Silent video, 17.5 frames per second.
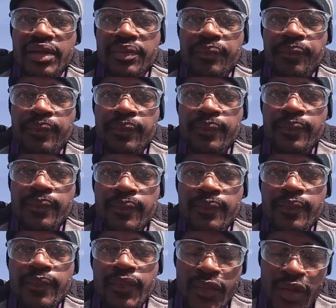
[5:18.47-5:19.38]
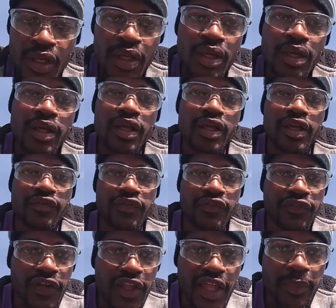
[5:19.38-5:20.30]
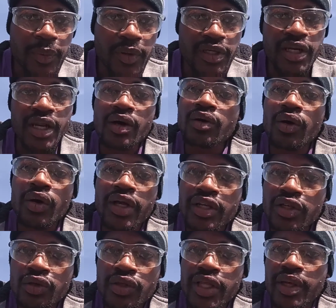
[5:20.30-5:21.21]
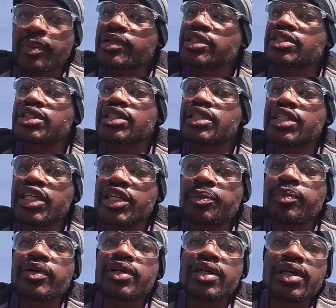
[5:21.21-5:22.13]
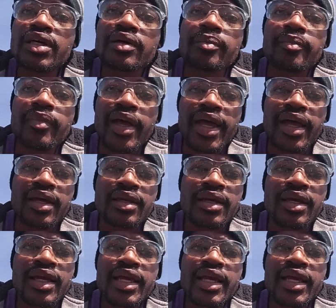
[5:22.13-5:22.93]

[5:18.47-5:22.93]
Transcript: If you feel like putting out, go ahead and do that. But to keep a good man,